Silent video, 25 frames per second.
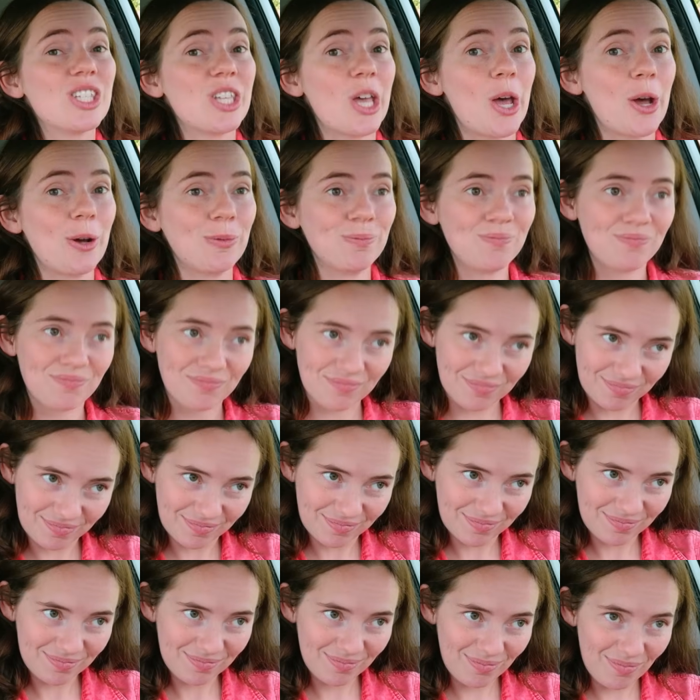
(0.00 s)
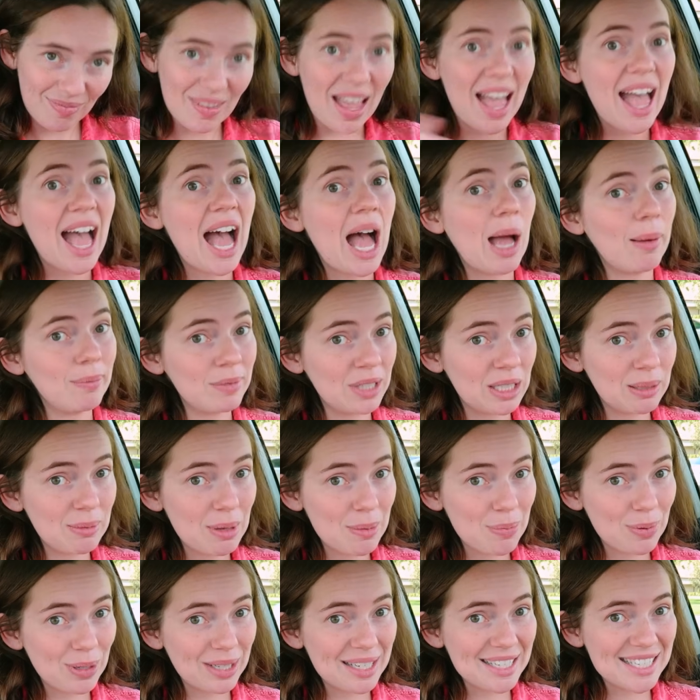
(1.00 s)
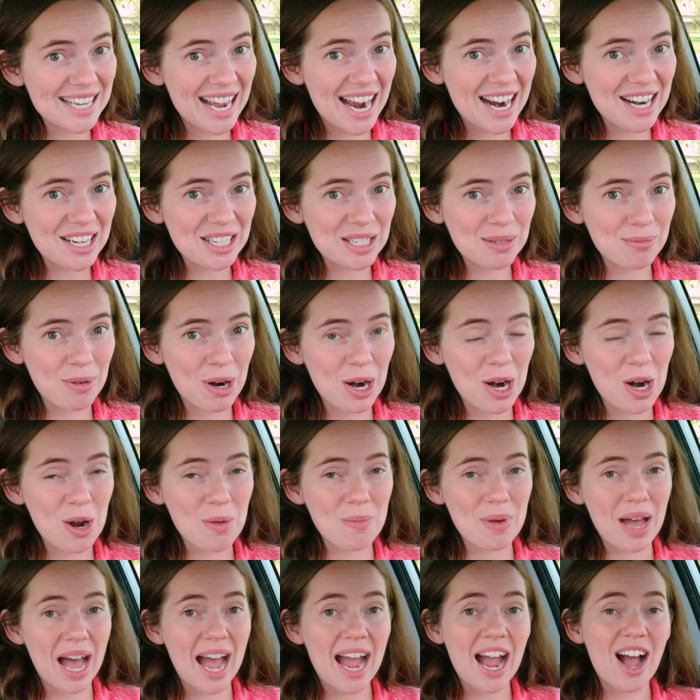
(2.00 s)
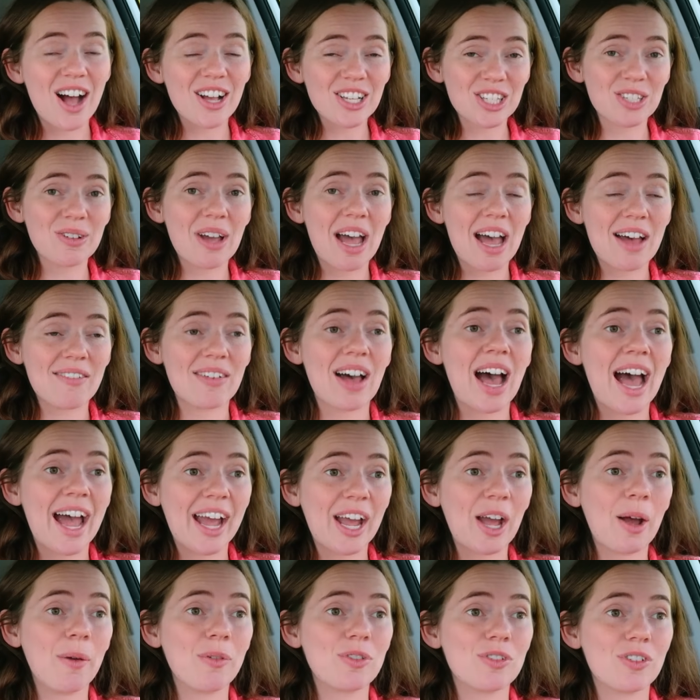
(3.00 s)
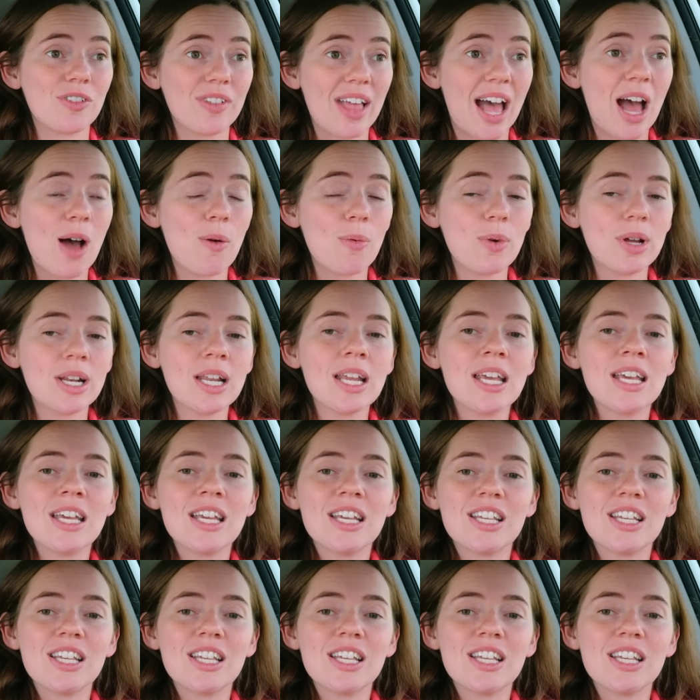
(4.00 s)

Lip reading: So I'm gonna be pretty tired tomorrow, but I also have high hopes for that one.